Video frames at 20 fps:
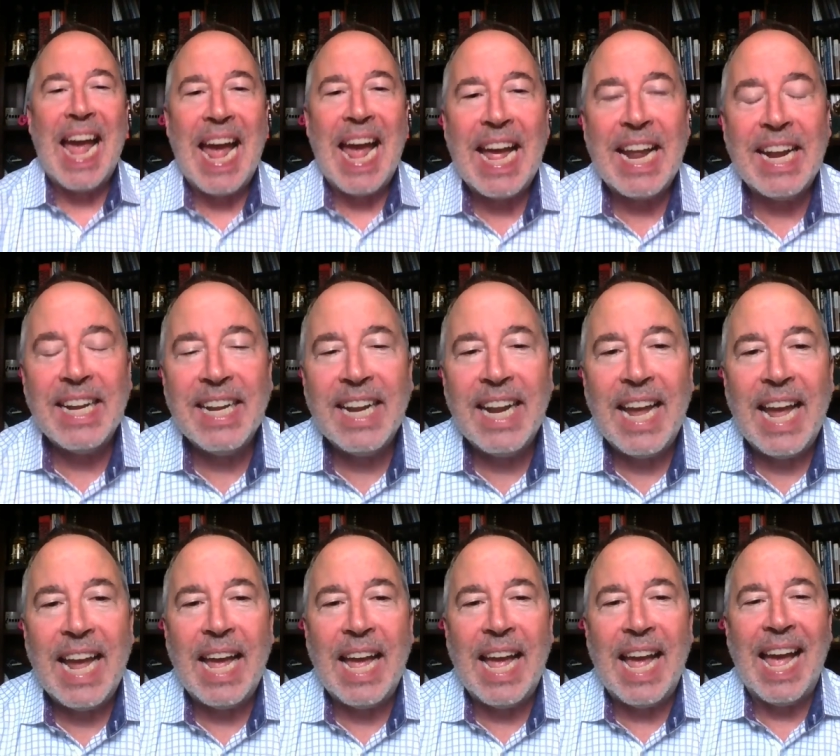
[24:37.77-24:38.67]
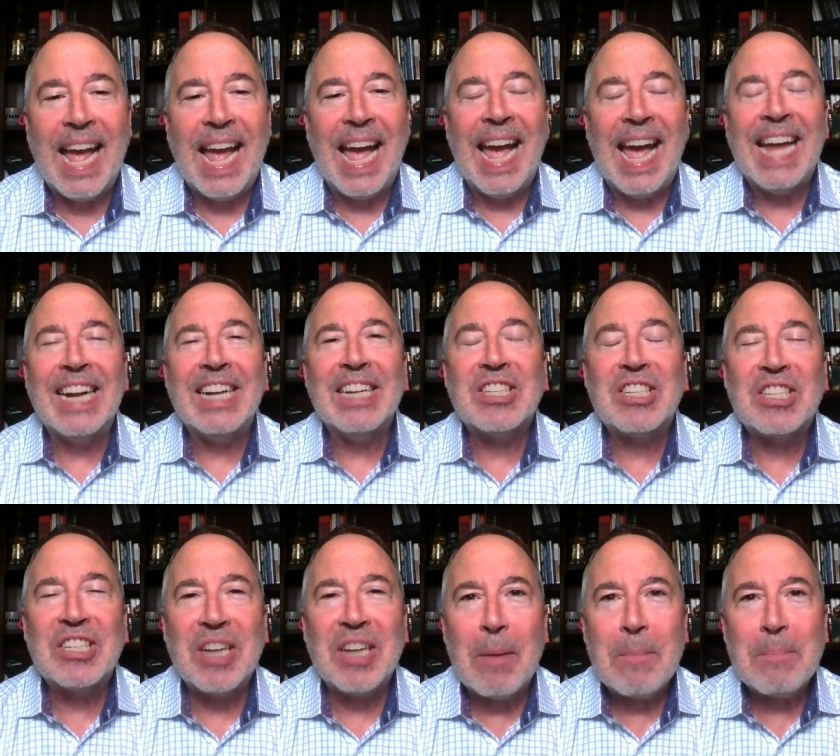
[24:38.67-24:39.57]
and and in
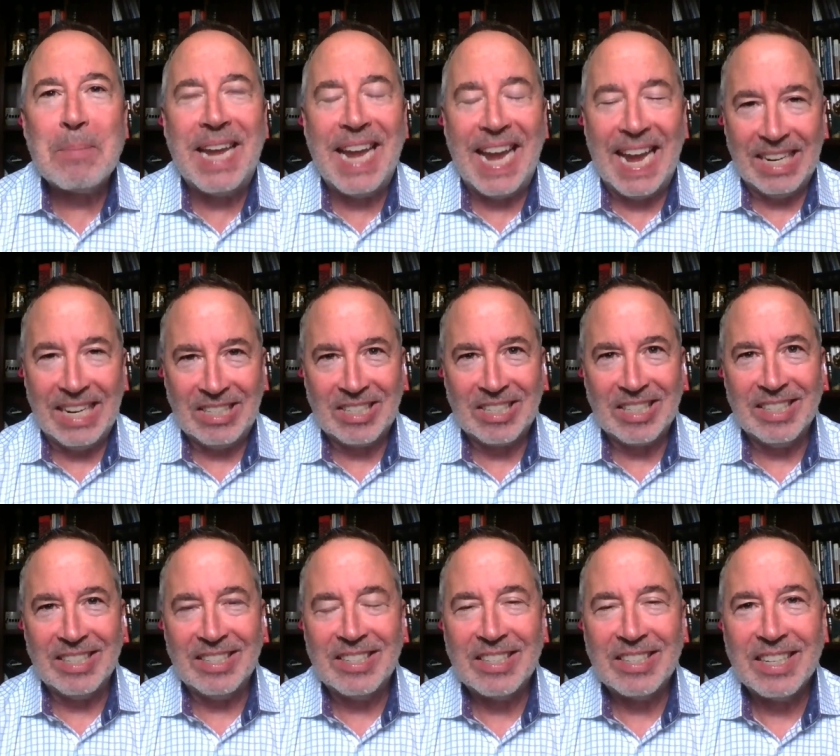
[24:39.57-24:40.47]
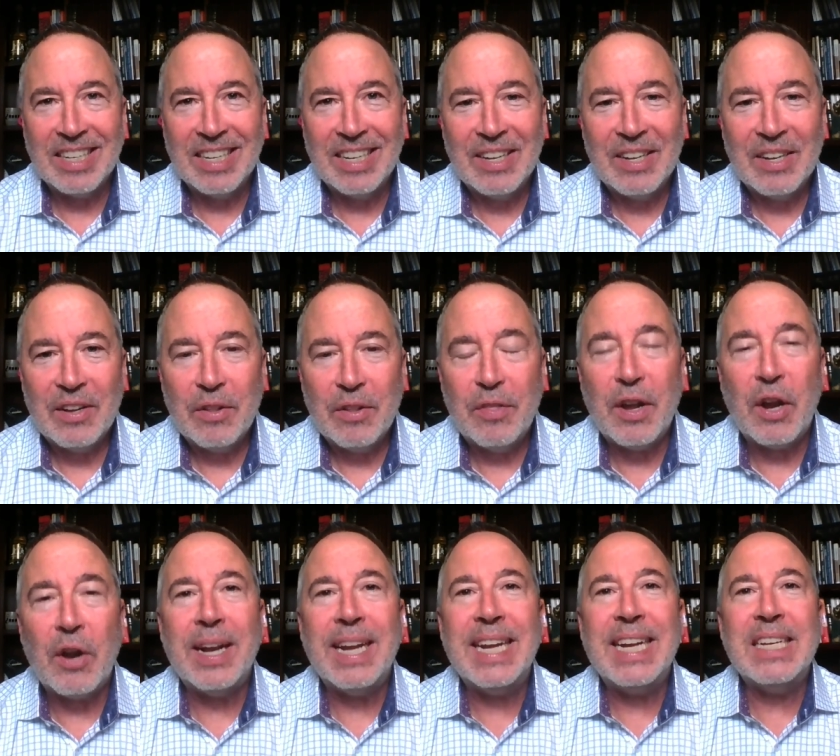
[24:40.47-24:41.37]
some cases,
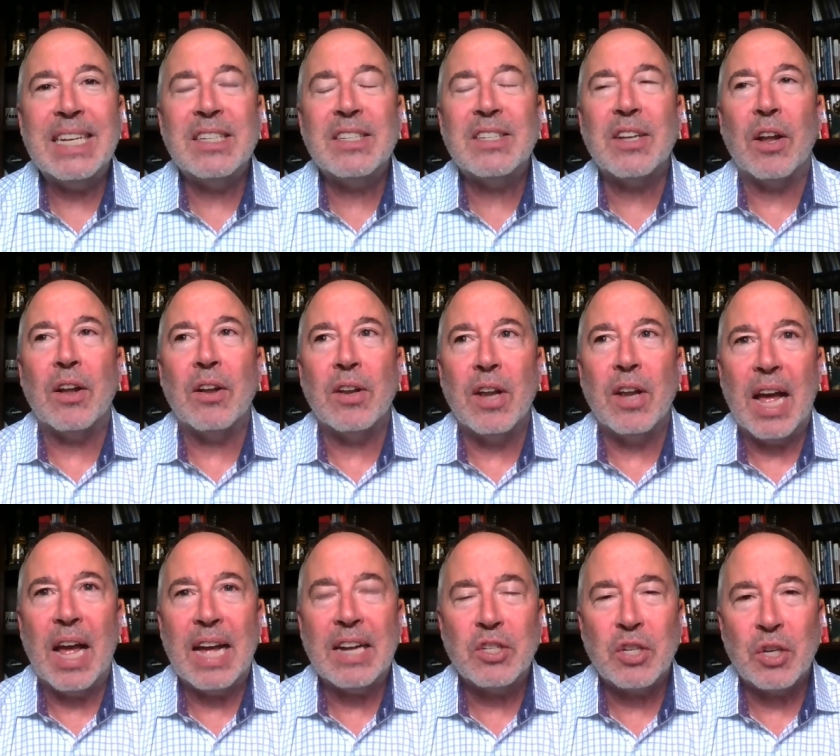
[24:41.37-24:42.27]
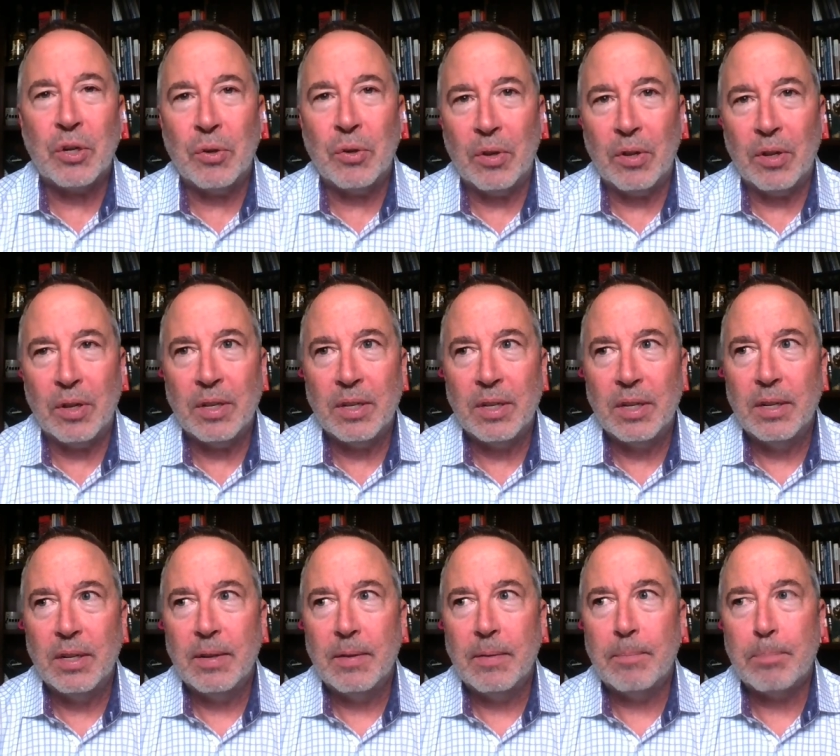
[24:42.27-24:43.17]
there is a logical
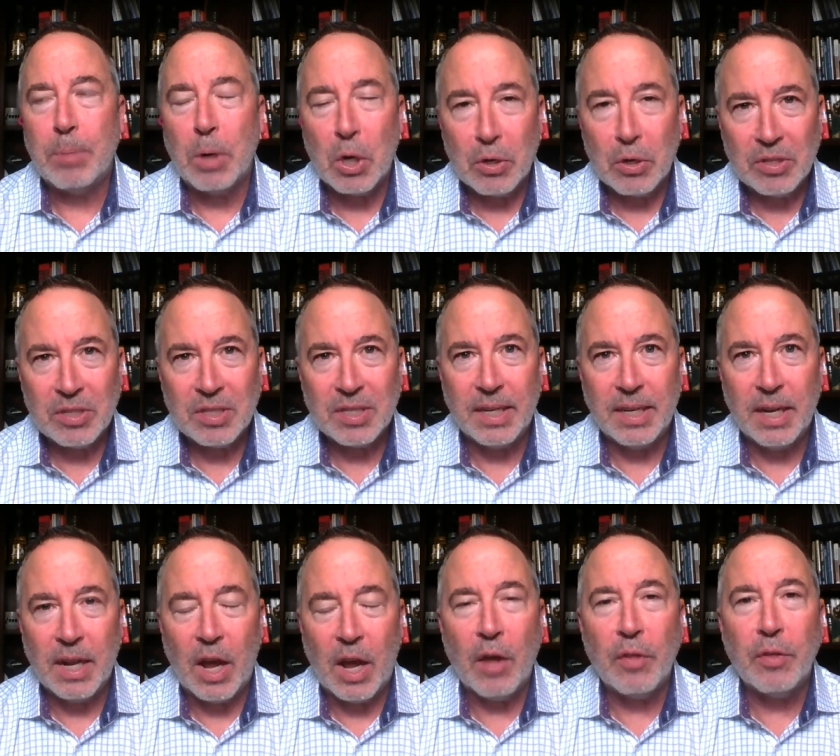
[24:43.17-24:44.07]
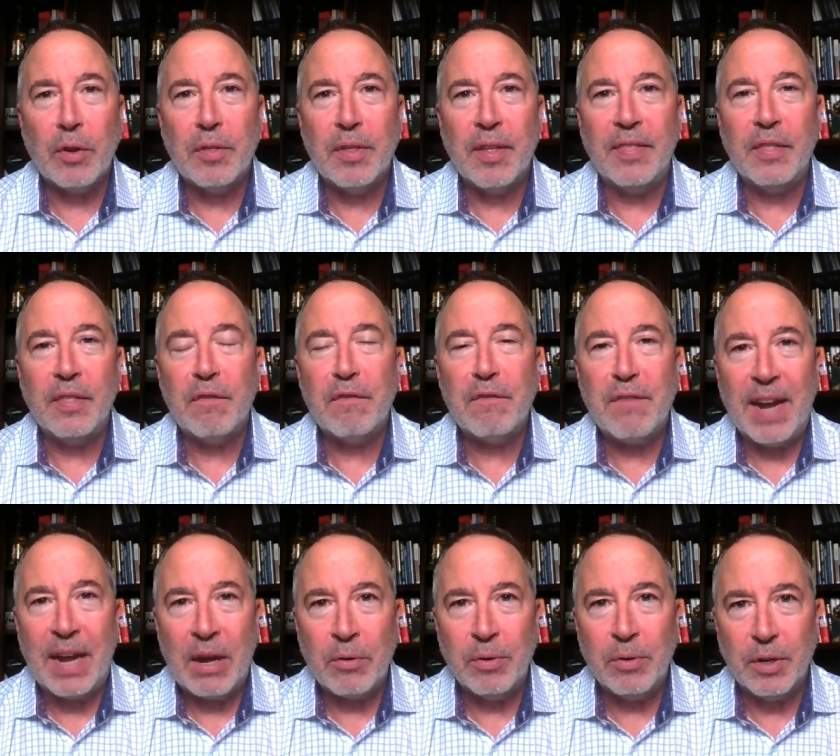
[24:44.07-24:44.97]
person other than the
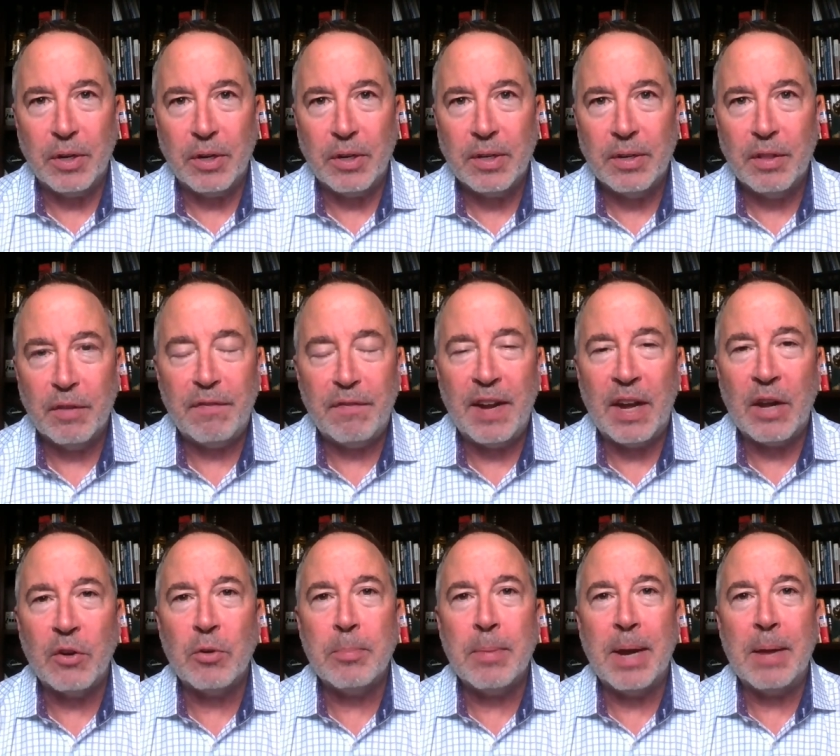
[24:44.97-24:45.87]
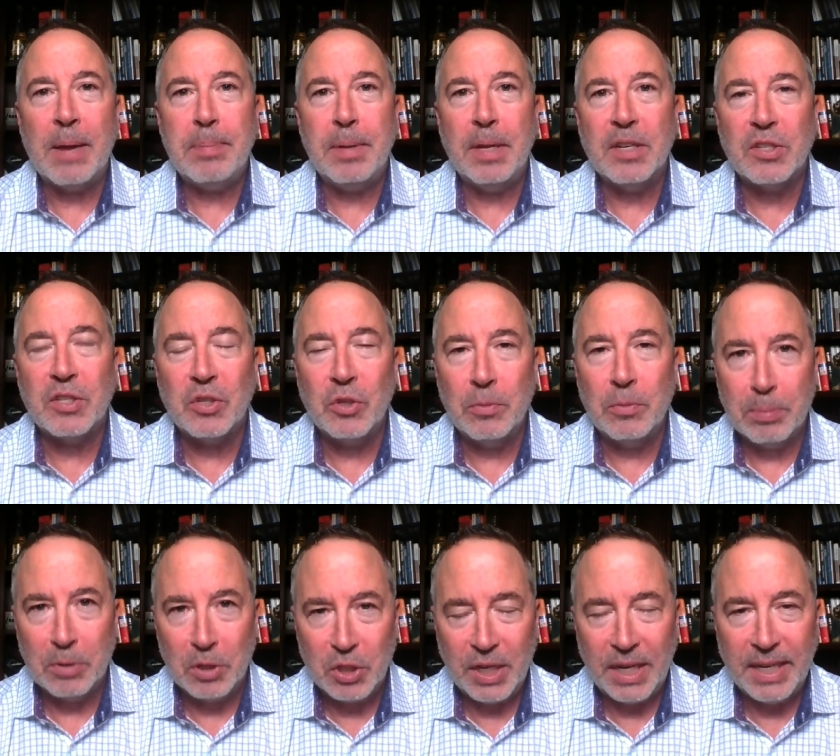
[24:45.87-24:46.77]
founder. The founder might be a
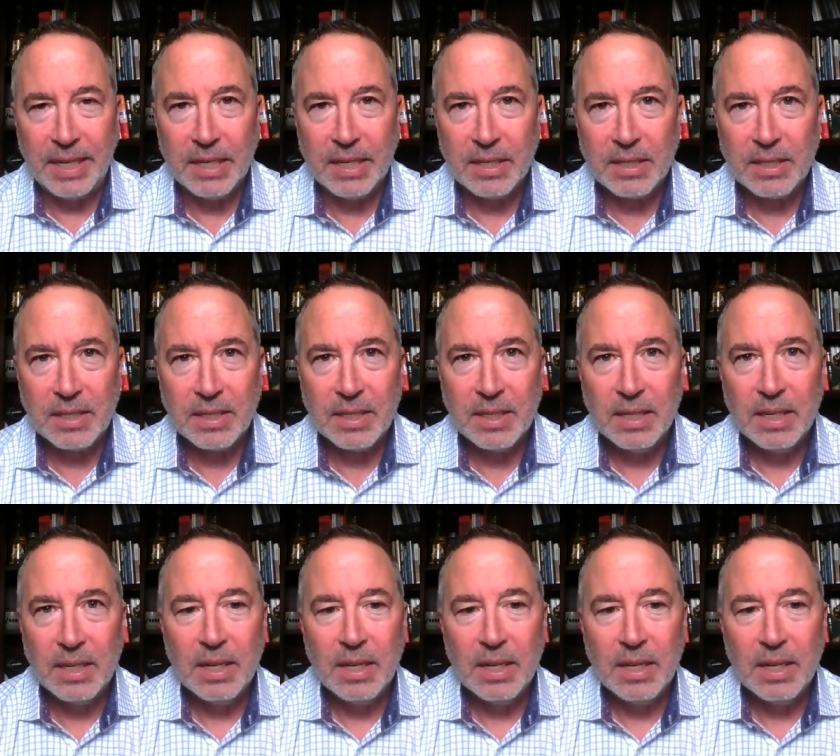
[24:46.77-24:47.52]
super genius,